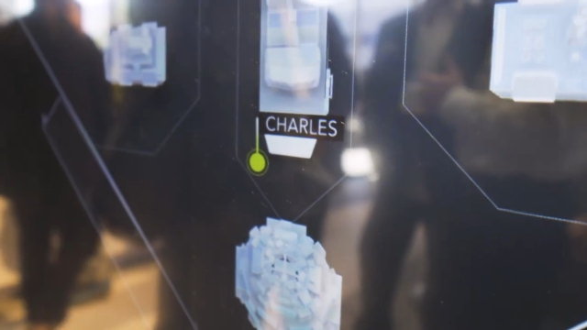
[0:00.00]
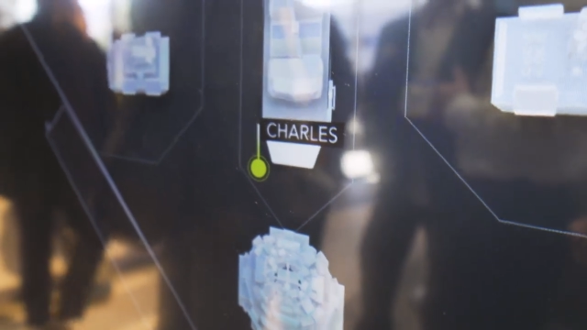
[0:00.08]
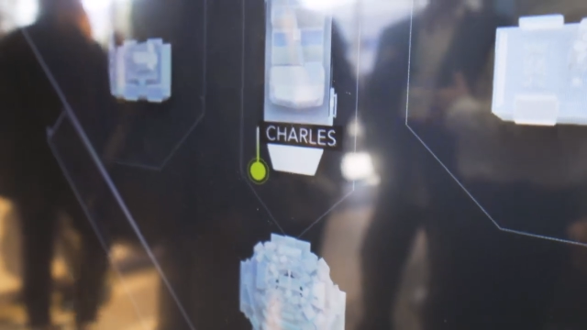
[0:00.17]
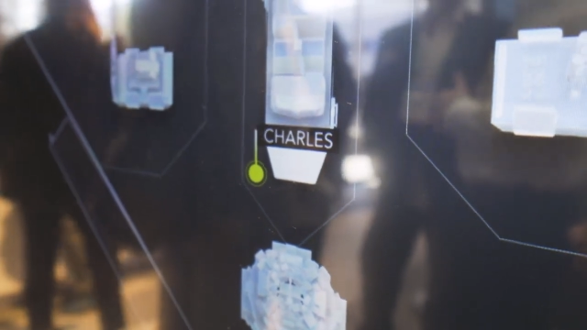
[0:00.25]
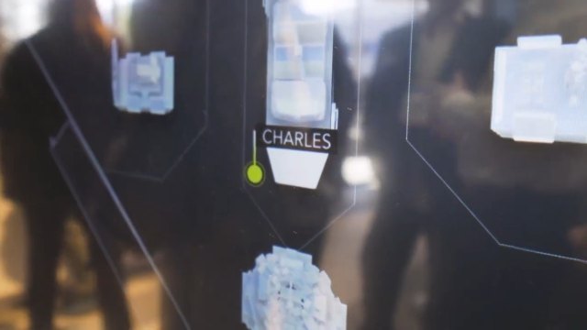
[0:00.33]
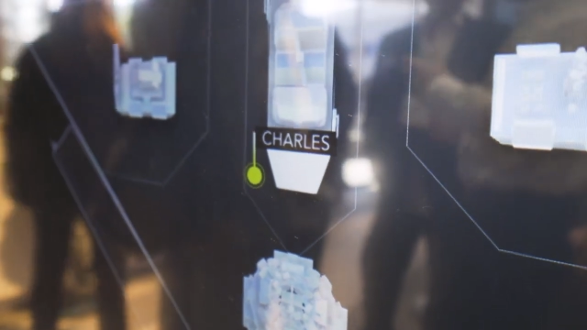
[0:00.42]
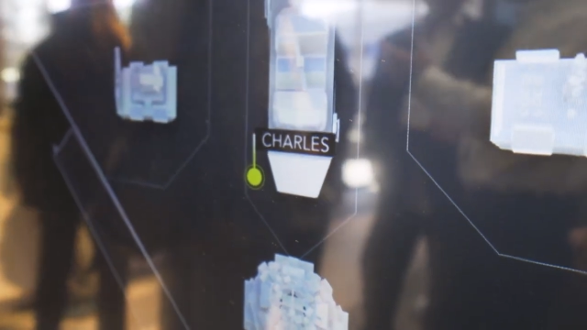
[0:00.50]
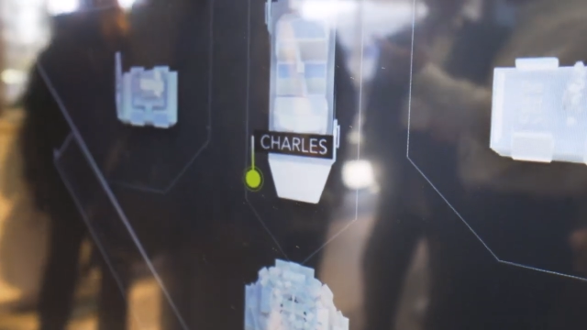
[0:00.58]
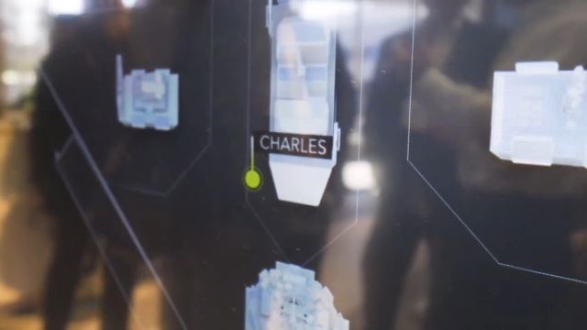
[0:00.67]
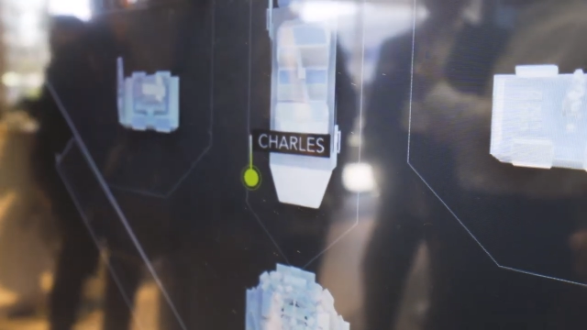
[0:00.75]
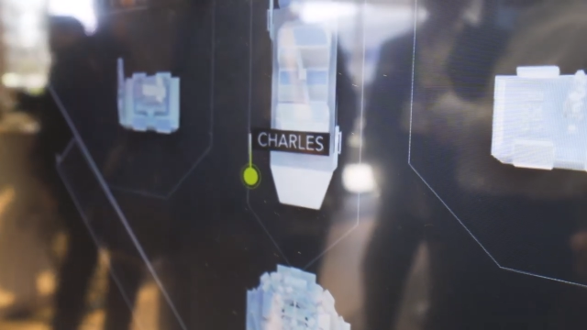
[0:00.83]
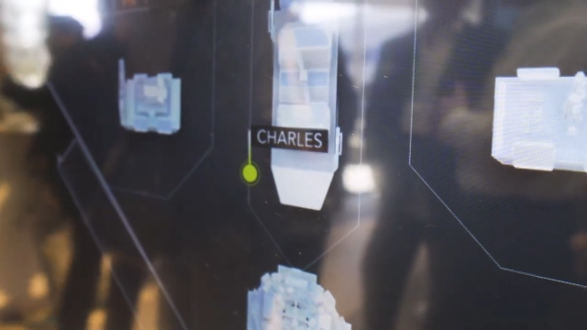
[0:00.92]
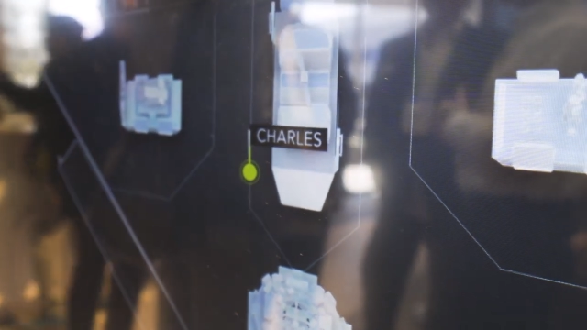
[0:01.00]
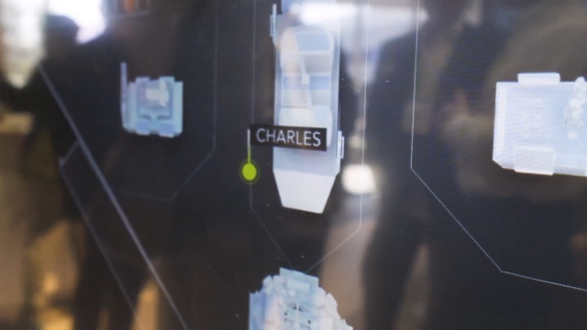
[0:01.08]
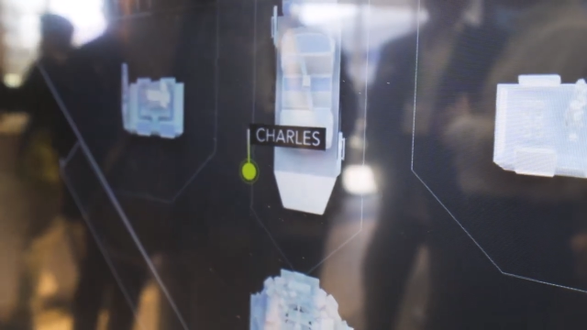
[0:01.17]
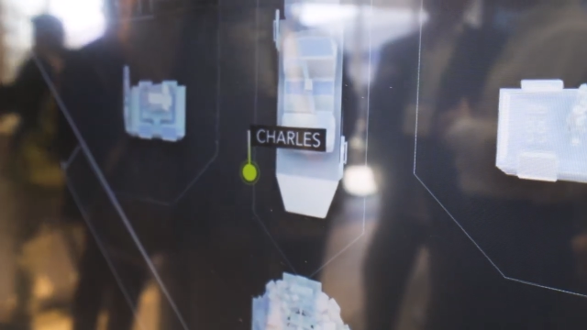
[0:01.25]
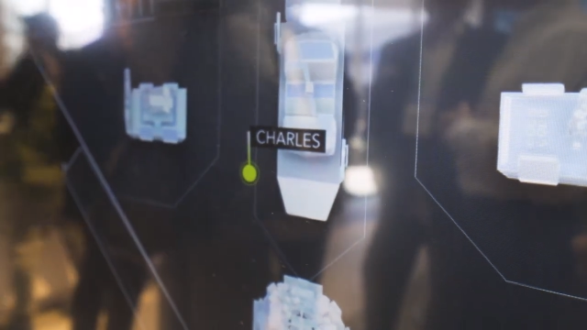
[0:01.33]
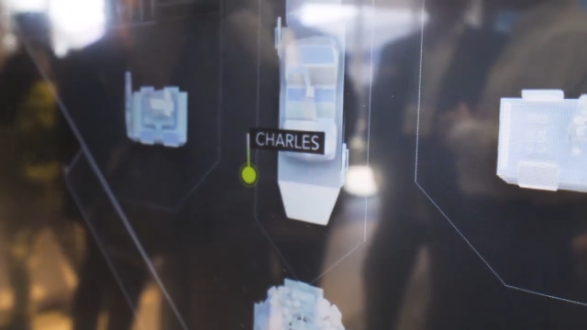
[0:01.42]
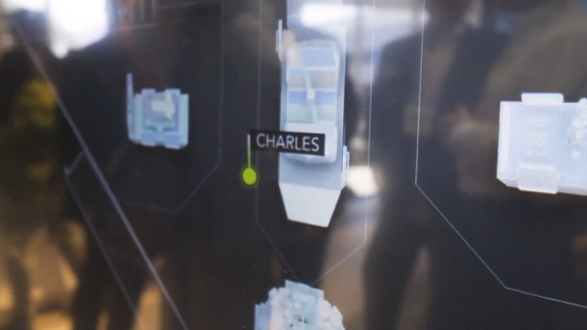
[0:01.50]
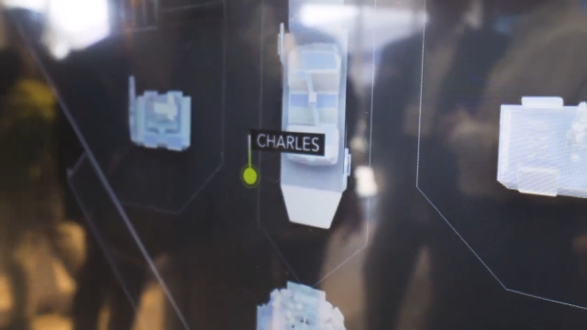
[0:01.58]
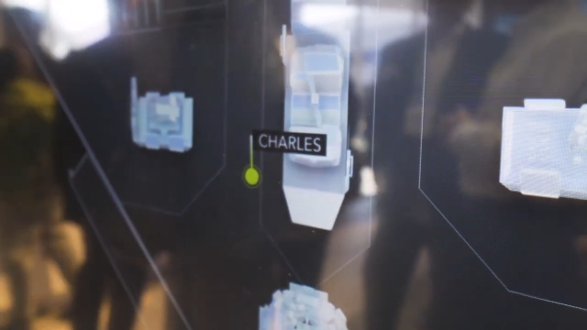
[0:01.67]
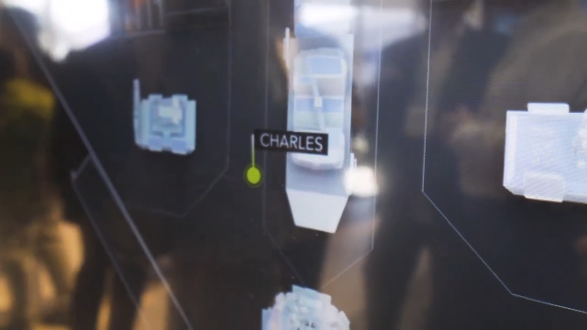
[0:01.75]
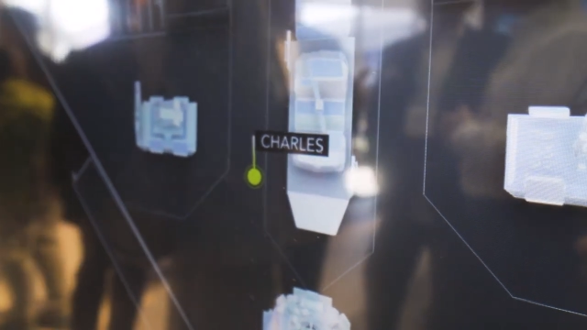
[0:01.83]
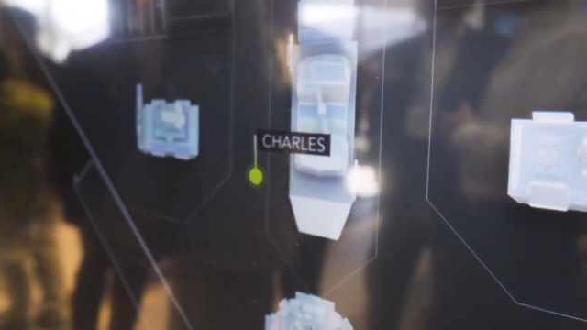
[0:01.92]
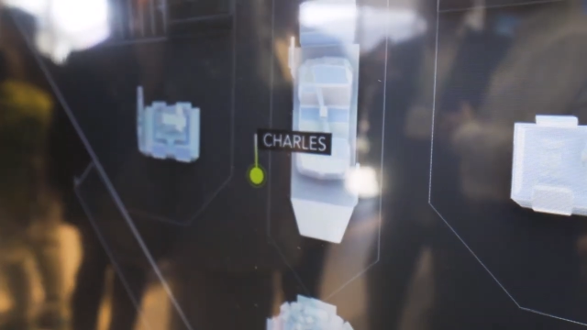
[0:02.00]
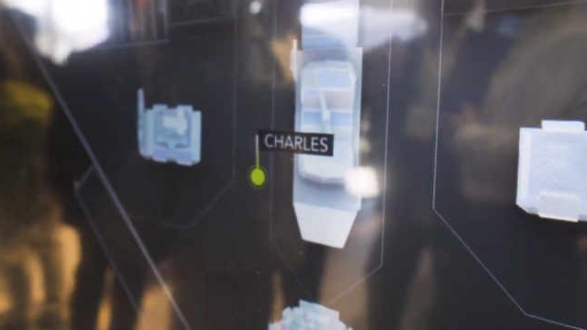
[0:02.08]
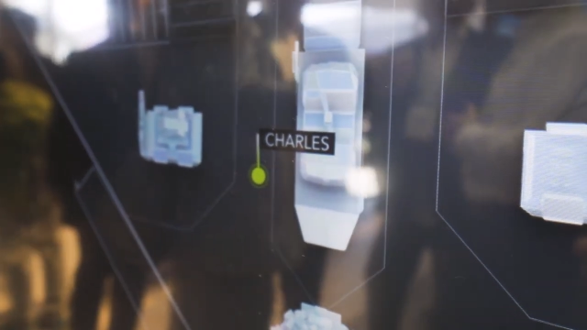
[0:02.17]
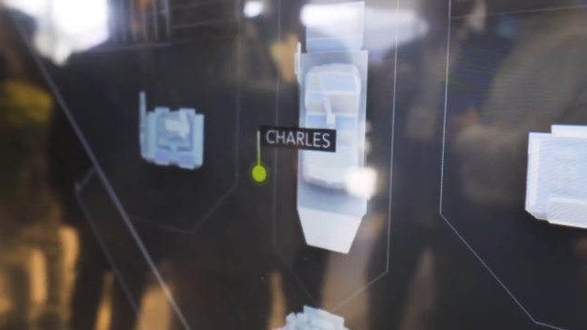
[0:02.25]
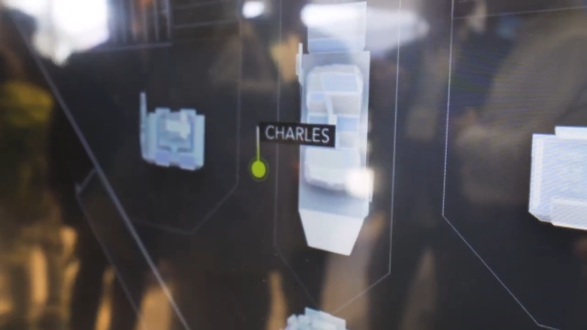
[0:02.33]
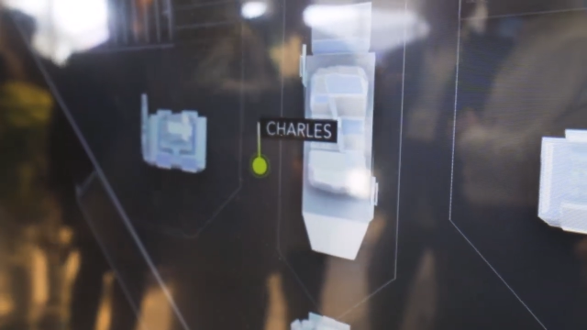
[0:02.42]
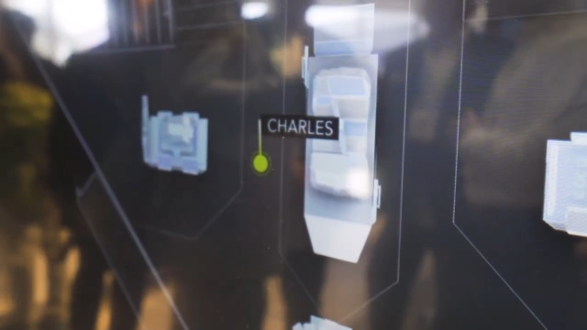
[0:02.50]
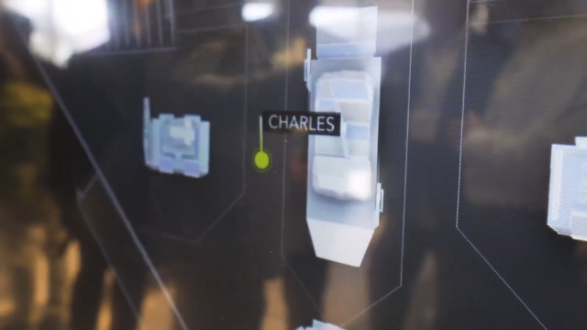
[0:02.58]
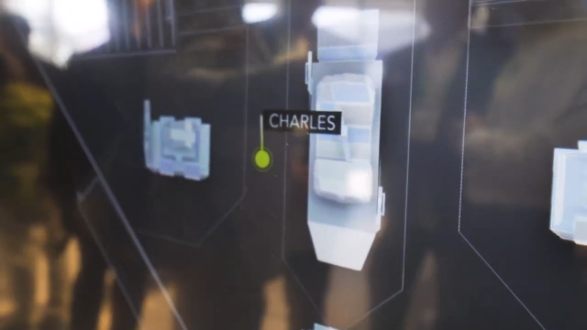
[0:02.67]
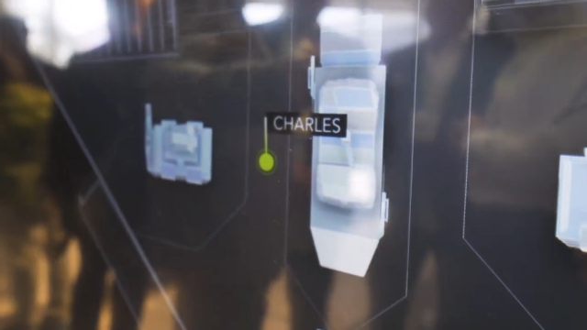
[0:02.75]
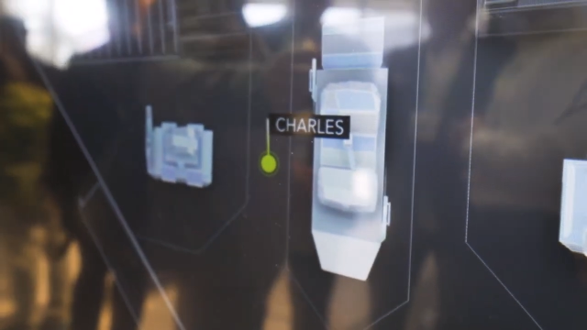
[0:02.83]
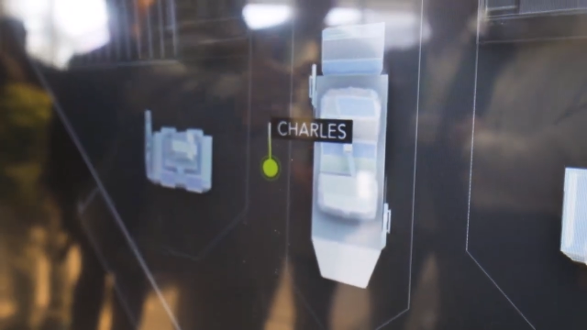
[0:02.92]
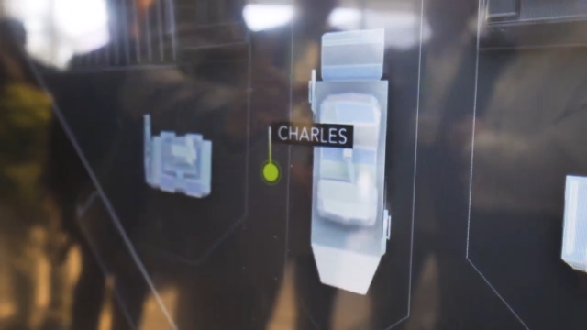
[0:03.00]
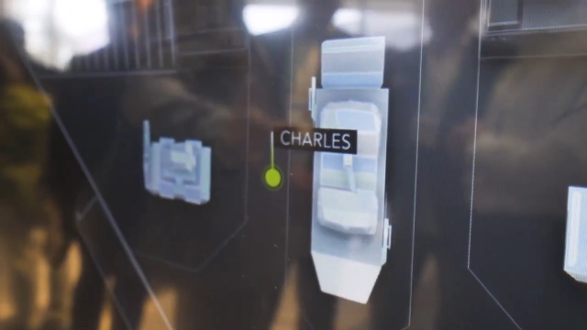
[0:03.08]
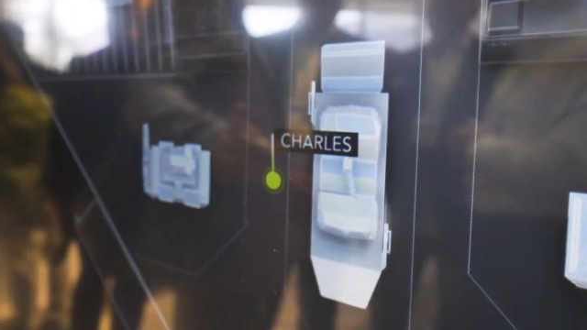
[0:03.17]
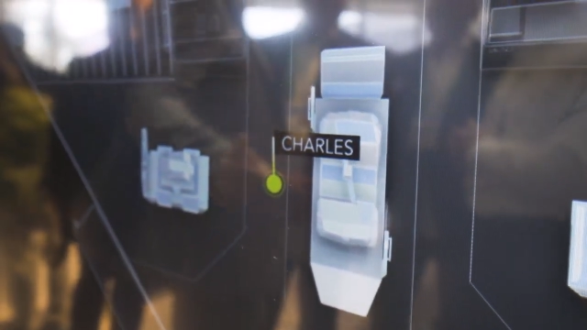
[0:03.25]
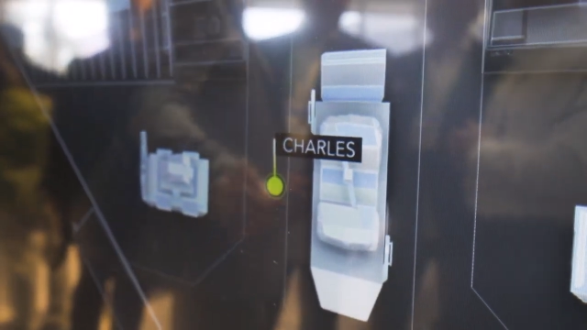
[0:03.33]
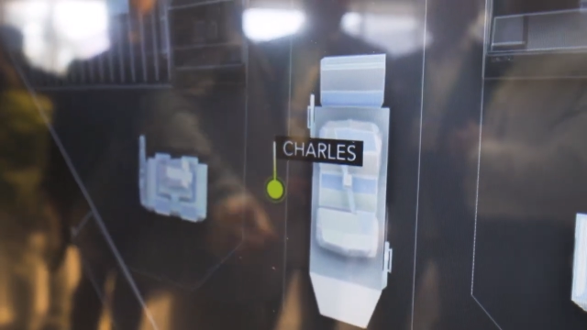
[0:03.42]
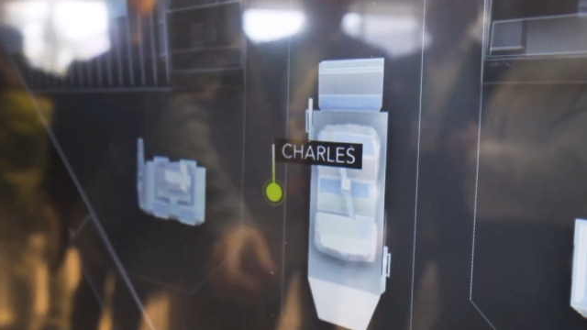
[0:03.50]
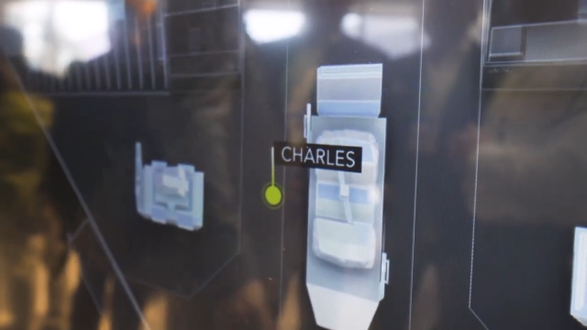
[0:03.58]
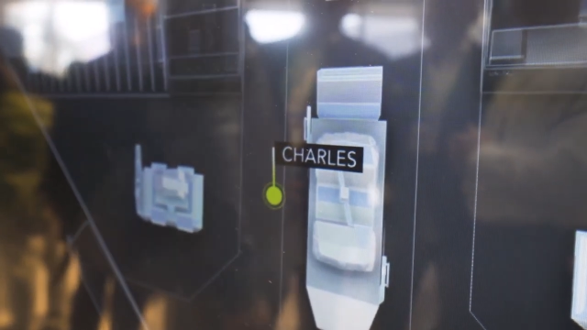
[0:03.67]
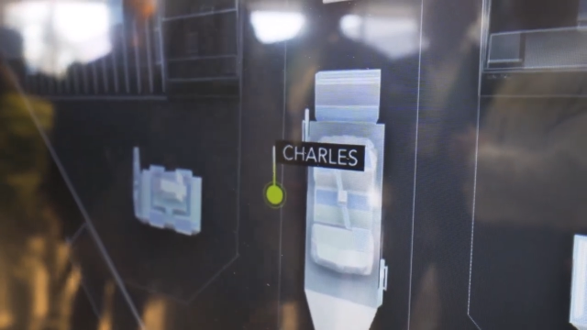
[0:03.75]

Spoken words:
(no speaker visible)